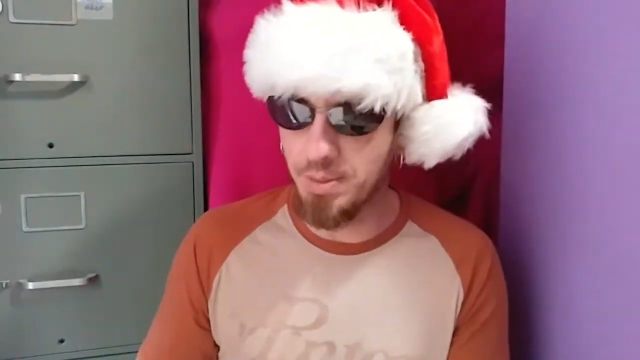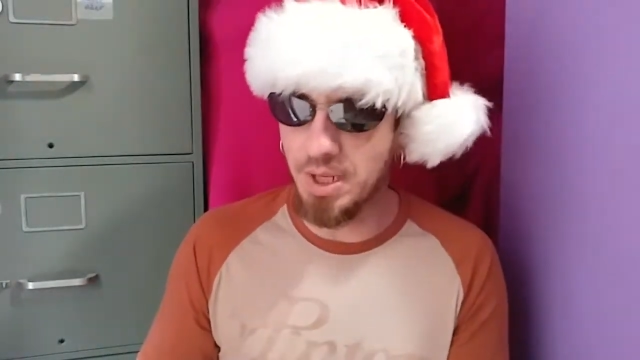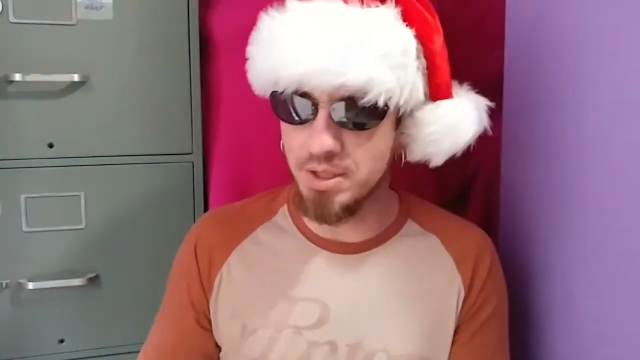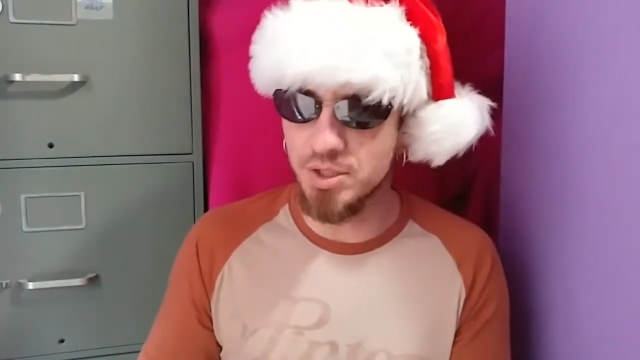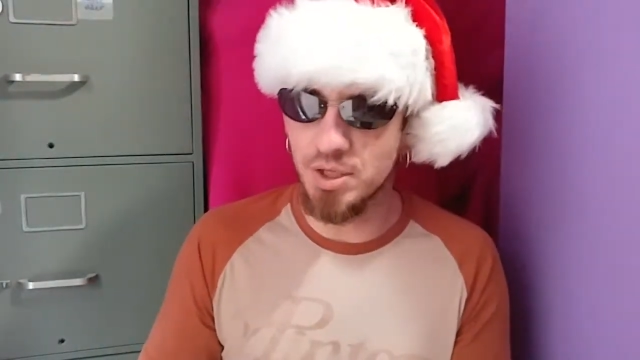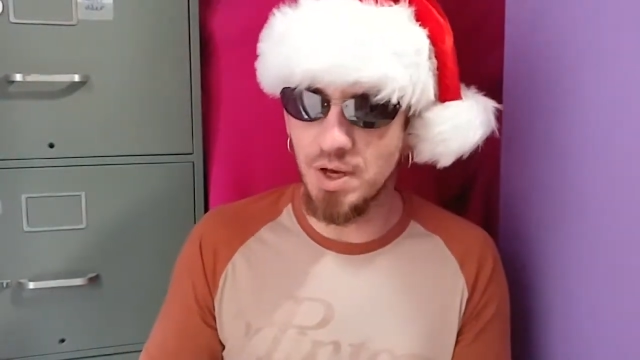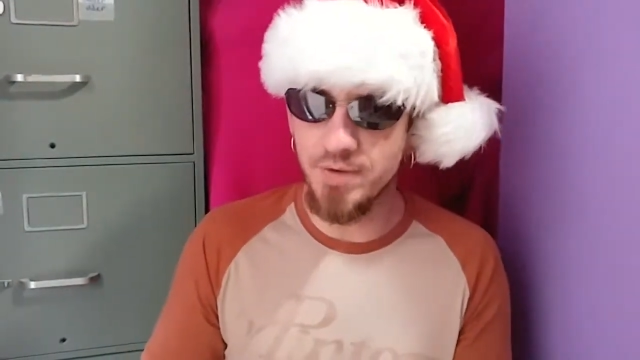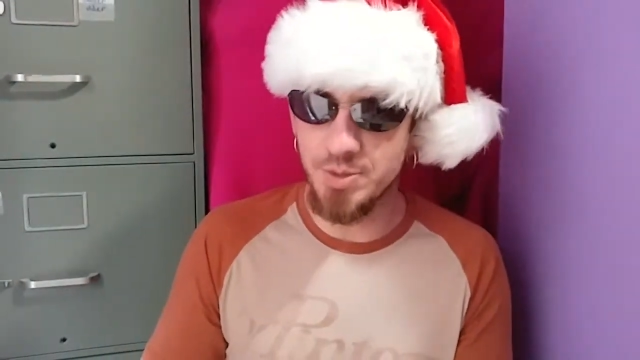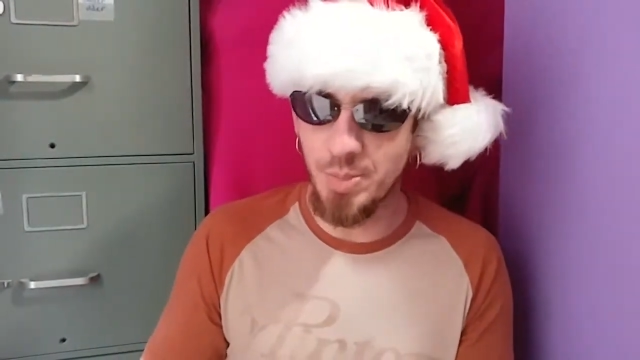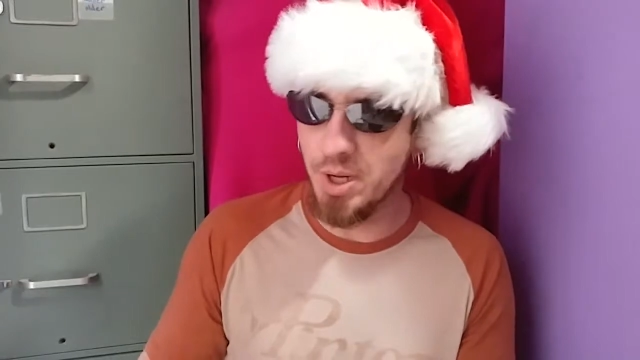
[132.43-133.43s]
about the
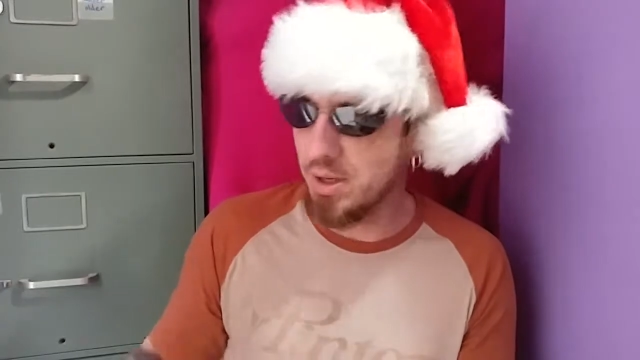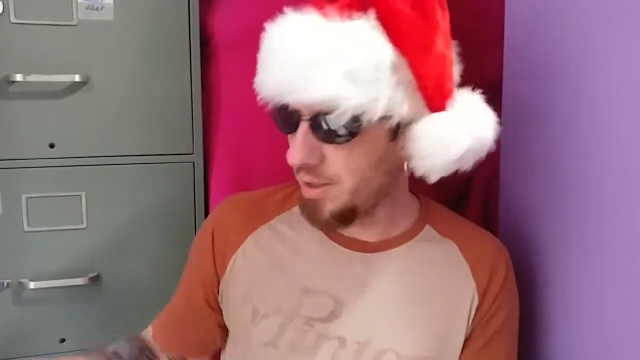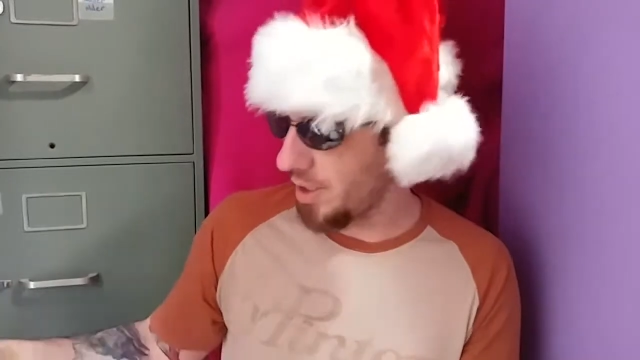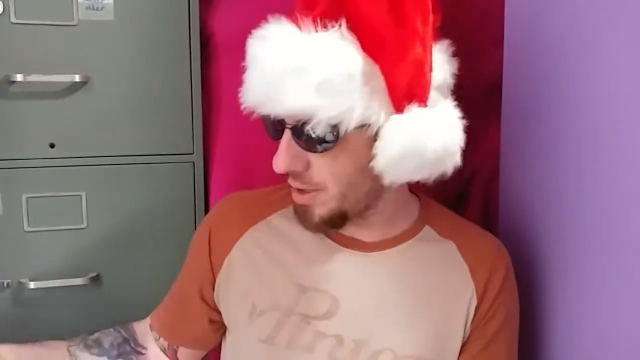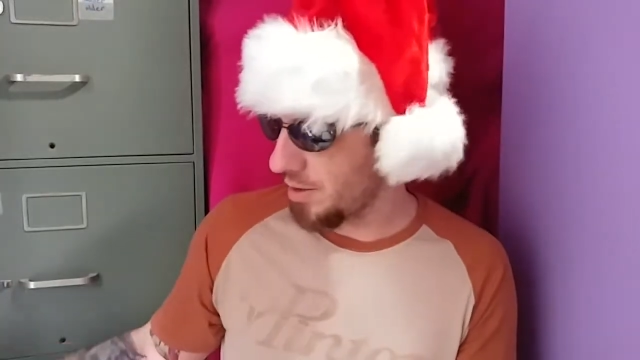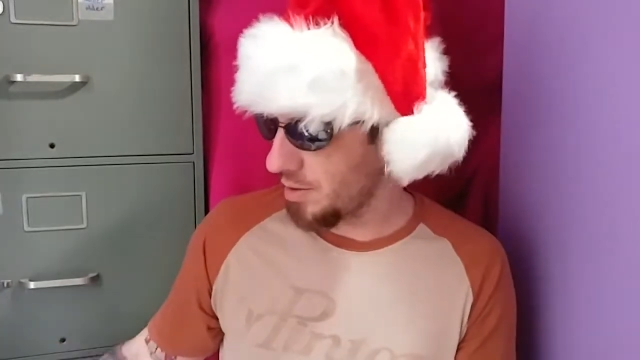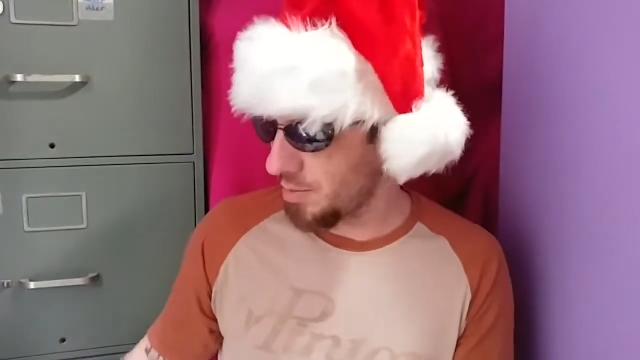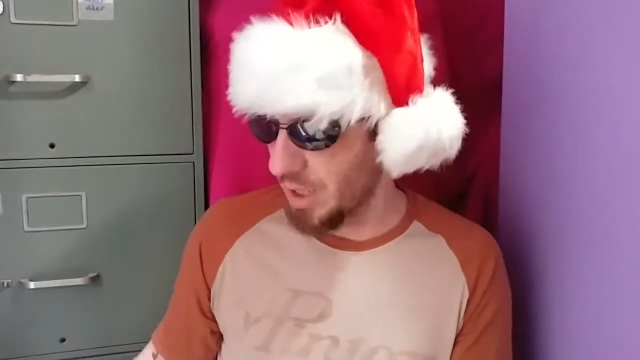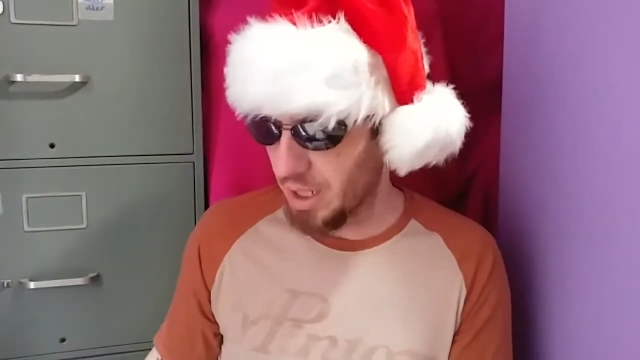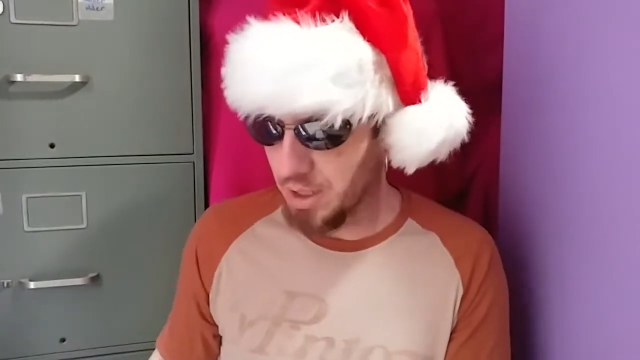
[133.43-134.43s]
softest spot on that
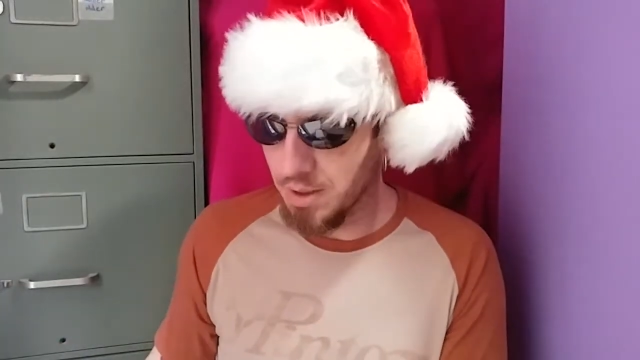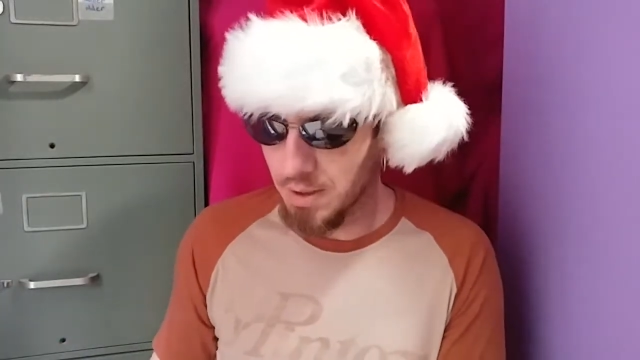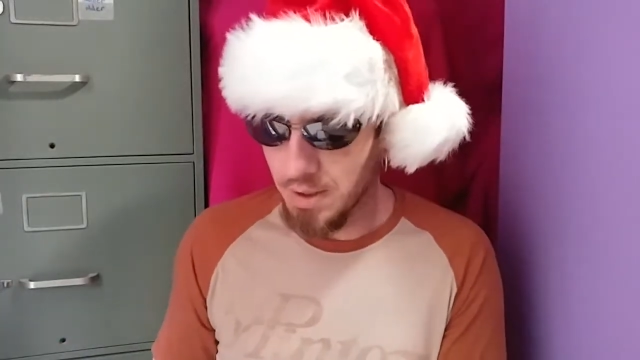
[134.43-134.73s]
dude's body.